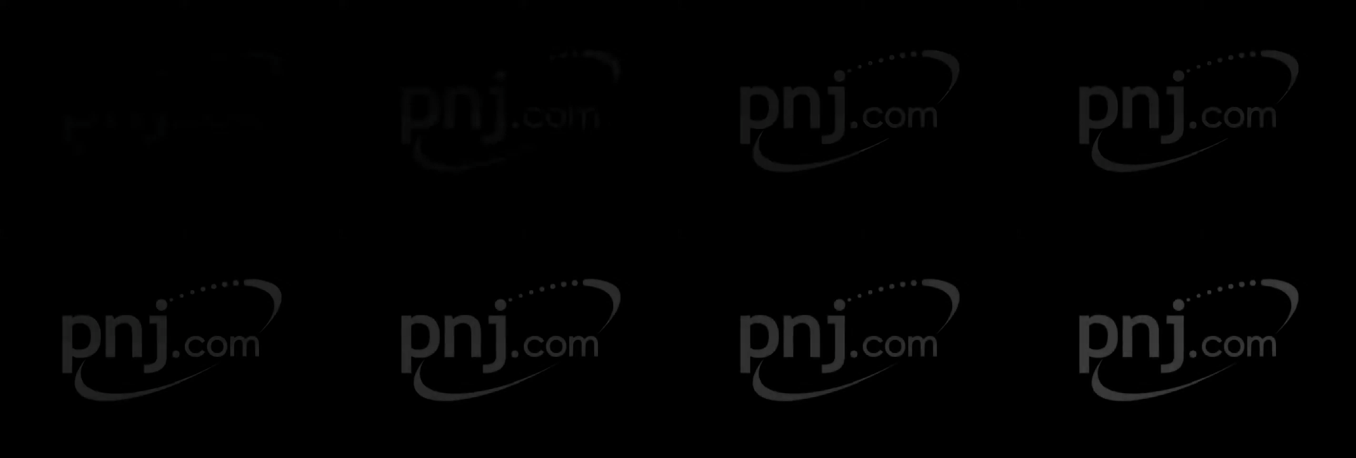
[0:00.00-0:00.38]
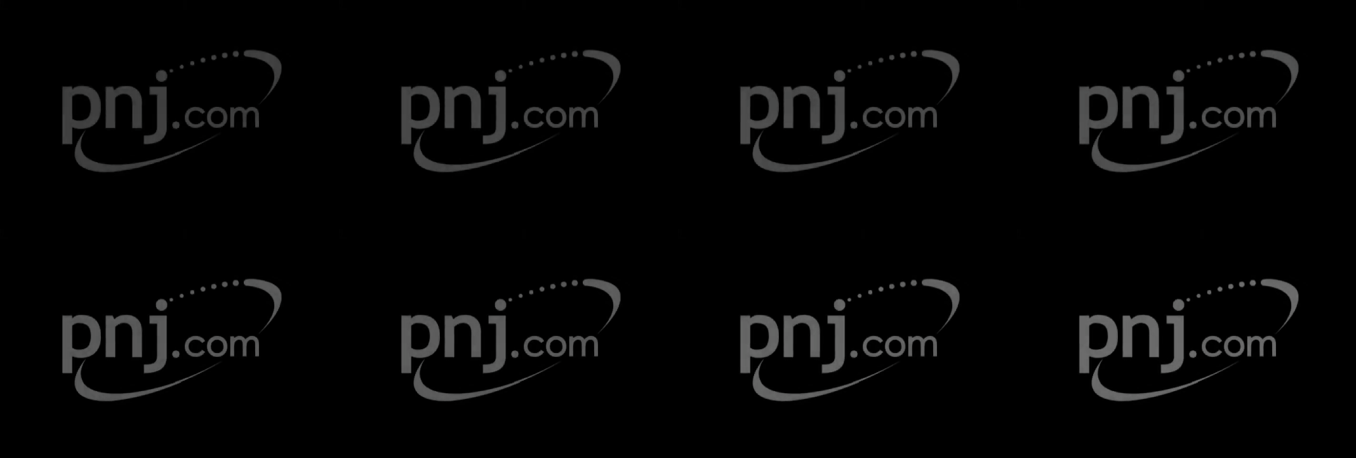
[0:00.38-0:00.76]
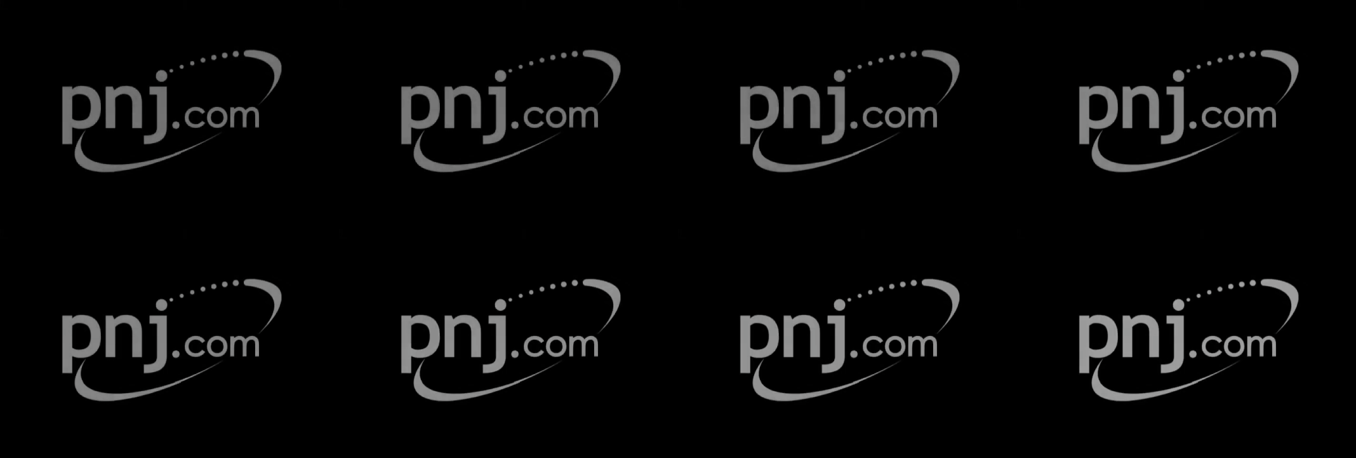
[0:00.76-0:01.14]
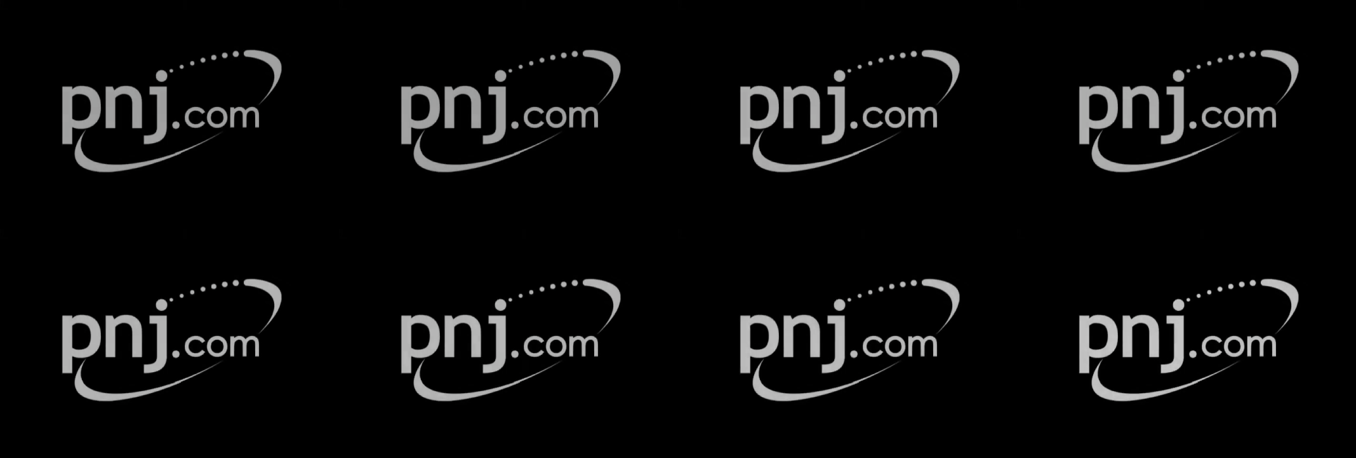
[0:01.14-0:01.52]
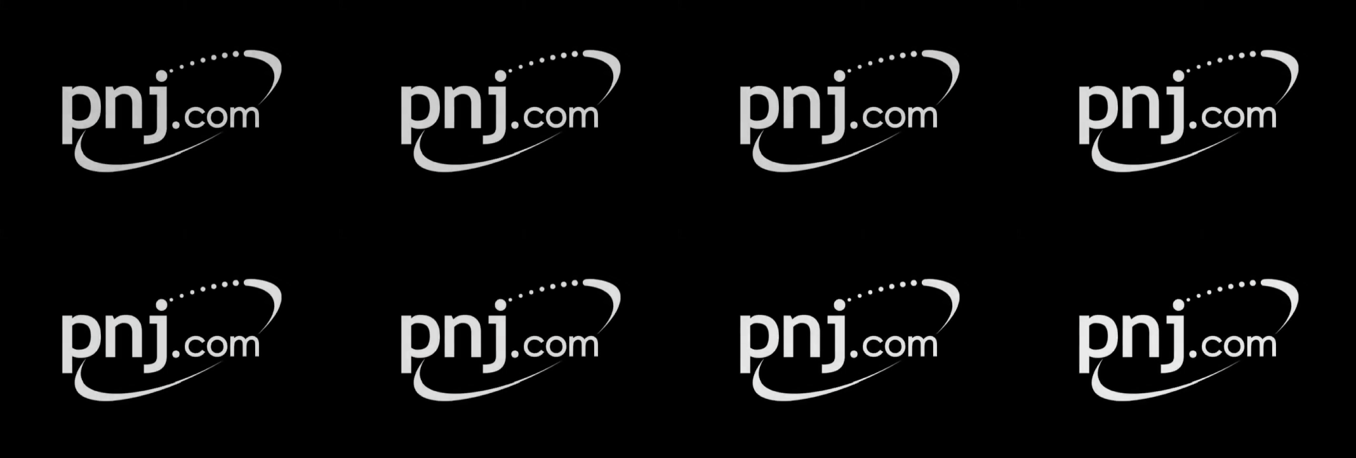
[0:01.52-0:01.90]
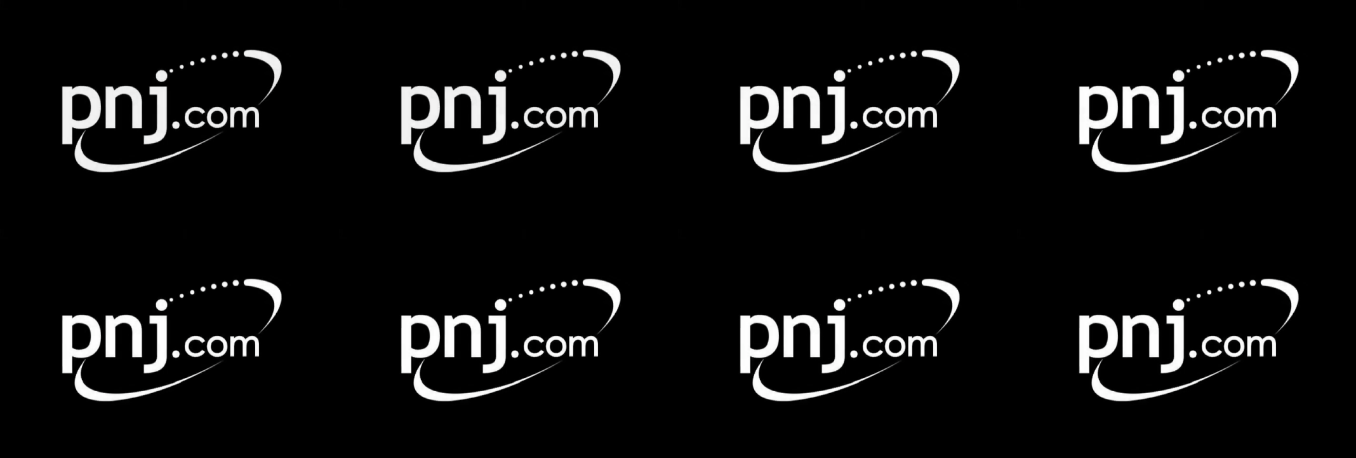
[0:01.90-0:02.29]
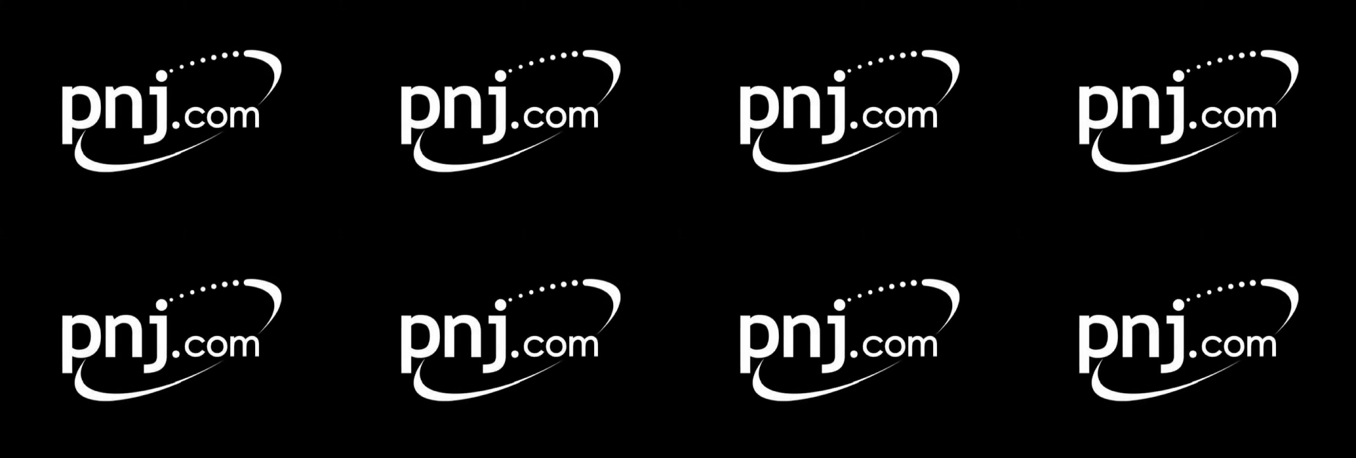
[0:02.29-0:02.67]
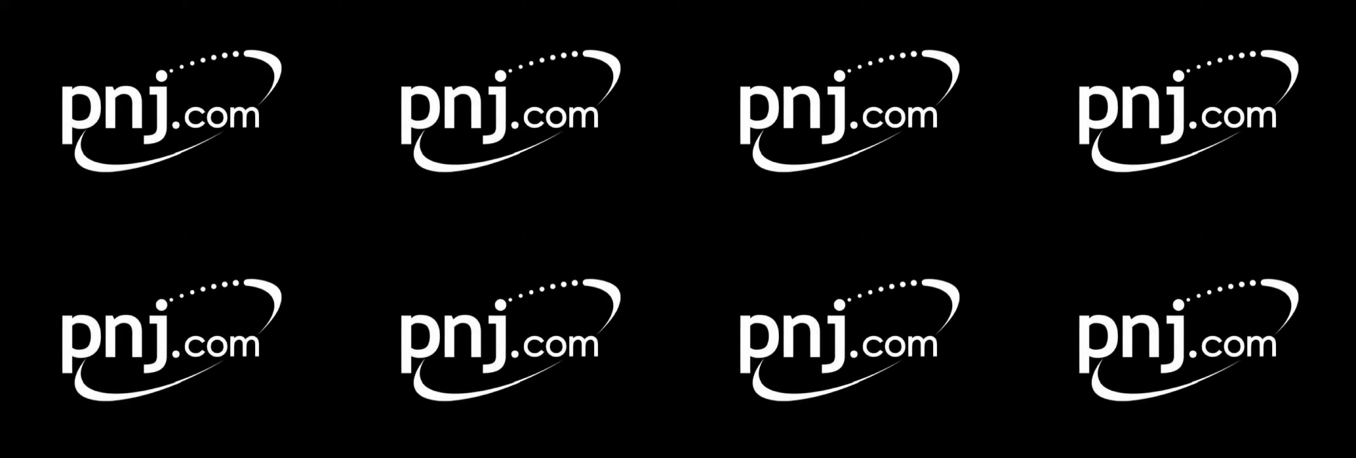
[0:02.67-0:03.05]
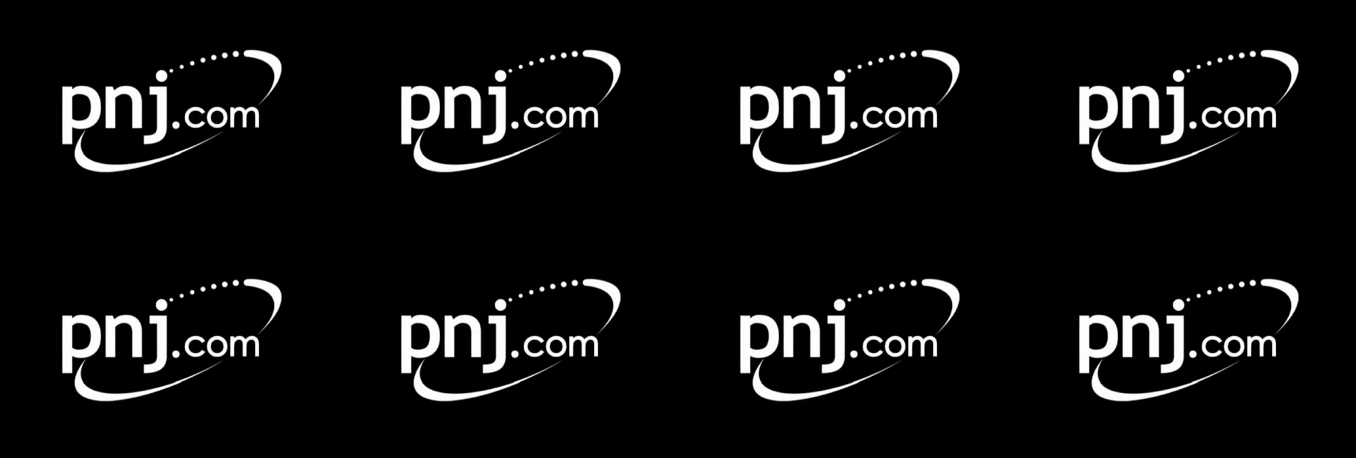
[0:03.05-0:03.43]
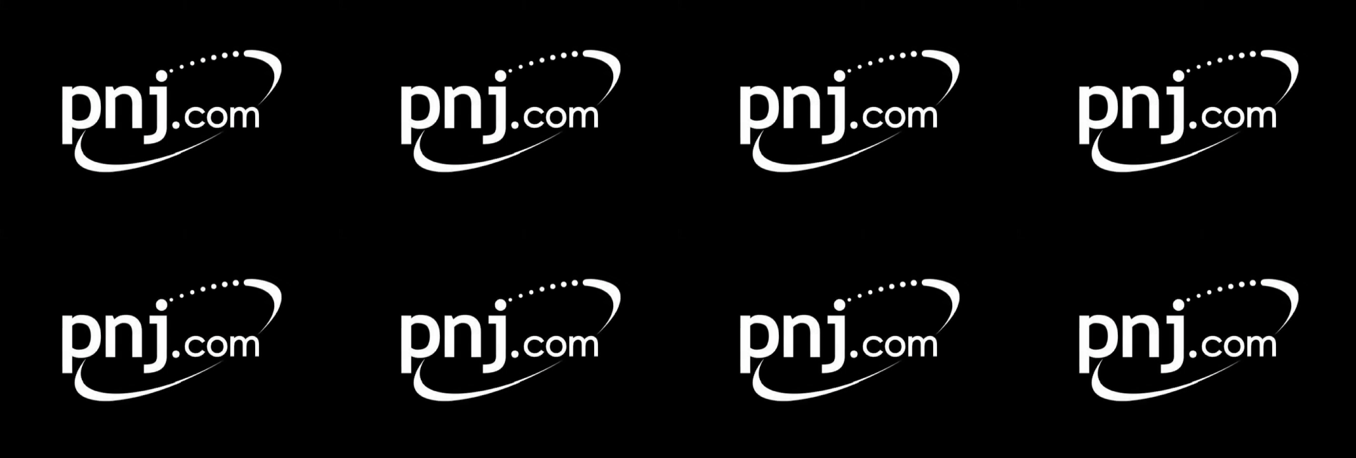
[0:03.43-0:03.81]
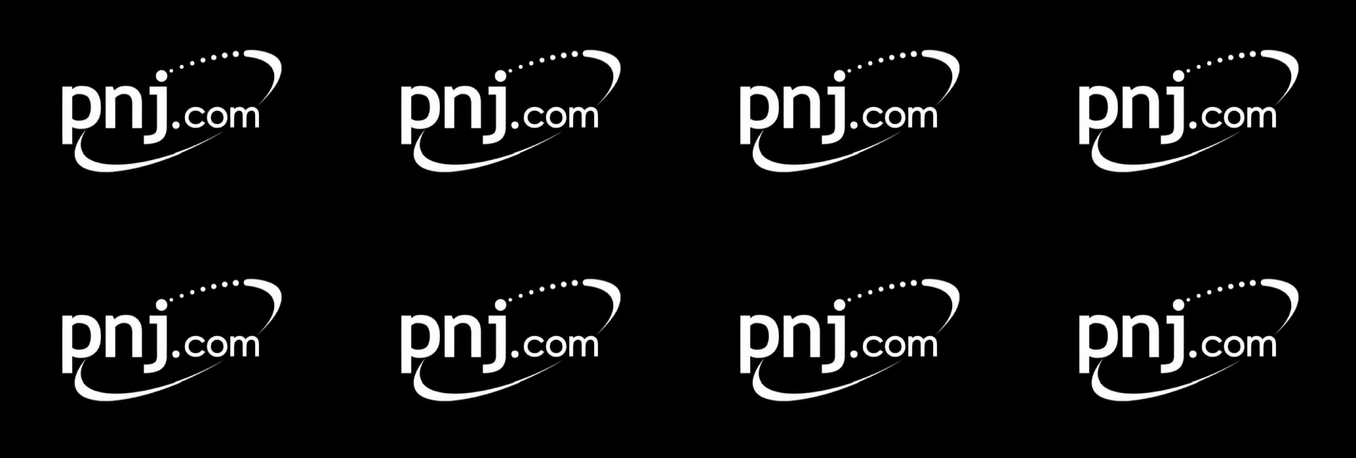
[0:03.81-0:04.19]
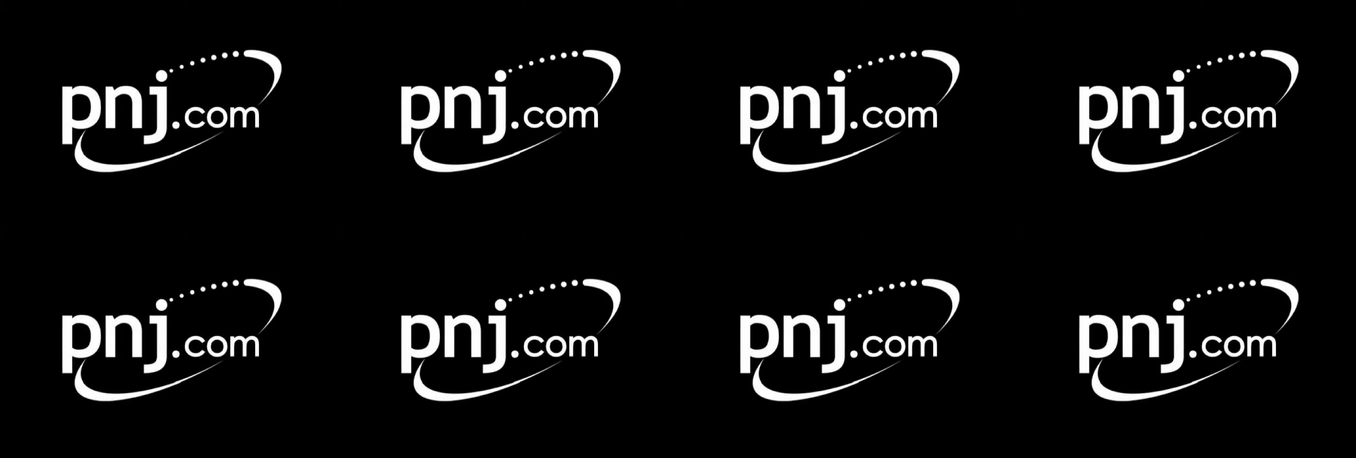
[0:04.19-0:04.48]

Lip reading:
(no speaker visible)